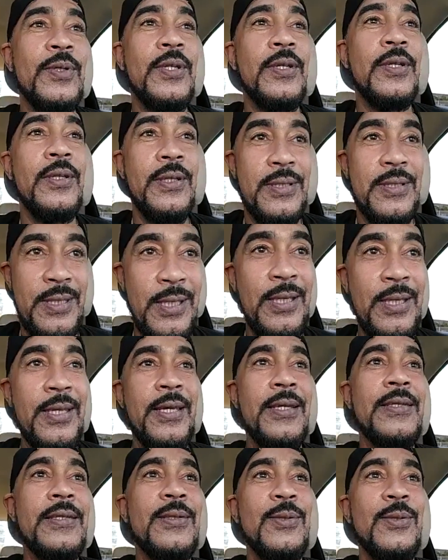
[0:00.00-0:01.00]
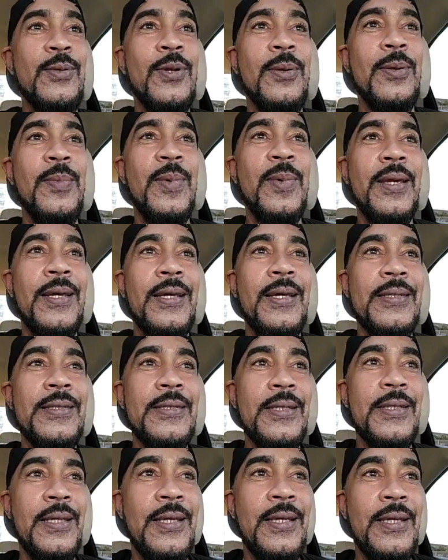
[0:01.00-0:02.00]
He still is, you know what I mean?
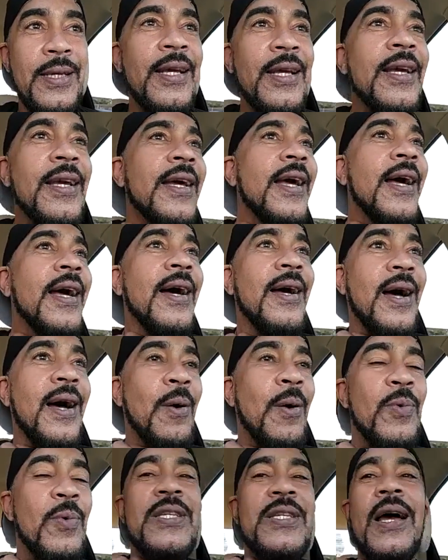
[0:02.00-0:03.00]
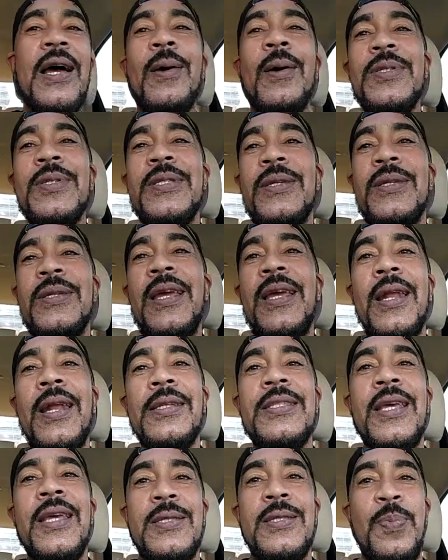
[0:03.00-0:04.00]
Because I wish he had a
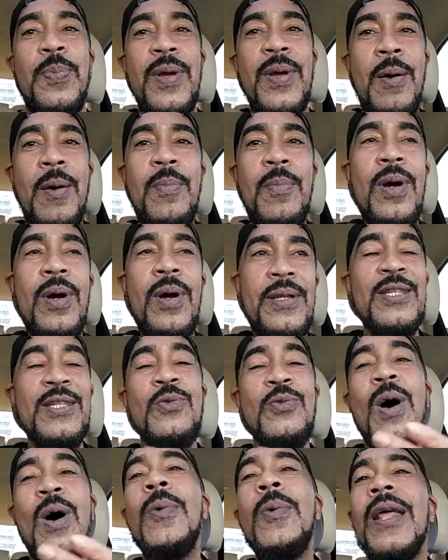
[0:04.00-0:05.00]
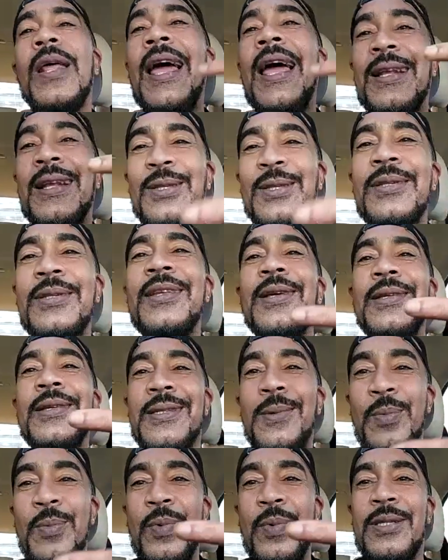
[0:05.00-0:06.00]
chance to put out more. That's what I would have liked to have done
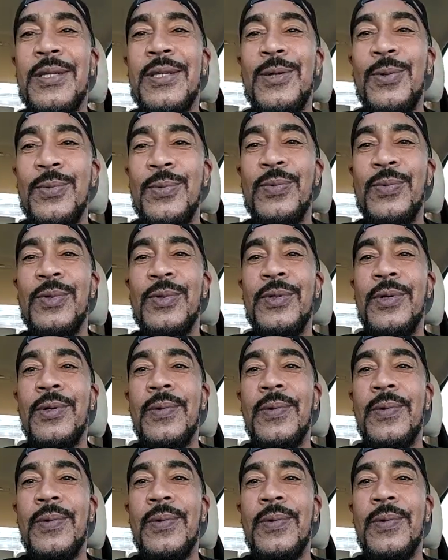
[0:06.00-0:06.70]
something with, though. You know.